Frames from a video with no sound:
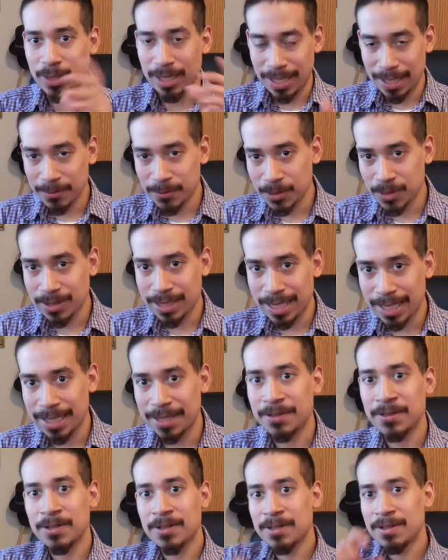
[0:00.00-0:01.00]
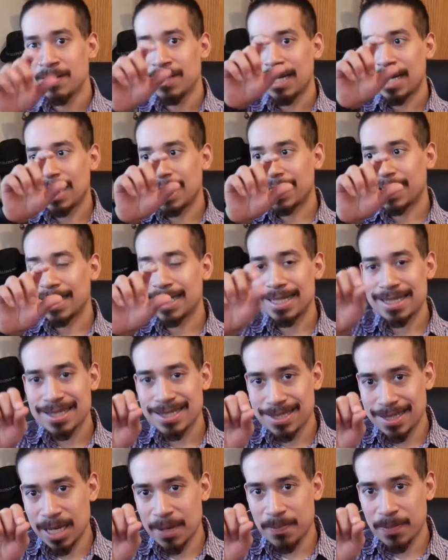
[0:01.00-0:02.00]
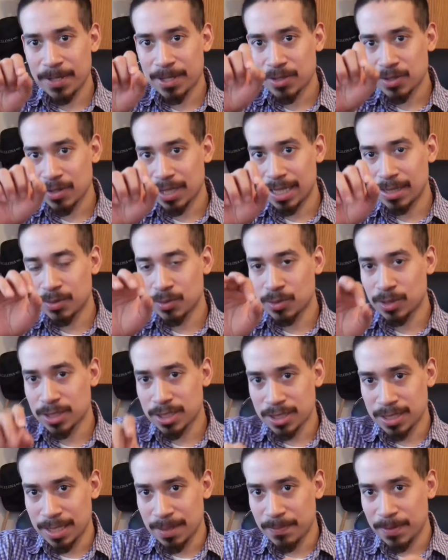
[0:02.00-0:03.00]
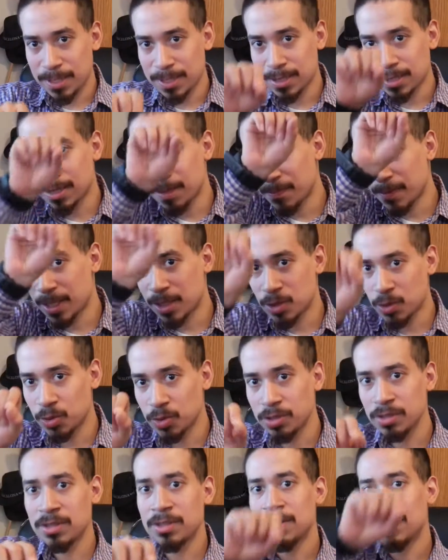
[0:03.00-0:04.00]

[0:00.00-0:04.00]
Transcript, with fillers: After that, I get a snippet, so I do the snippet snipping tool.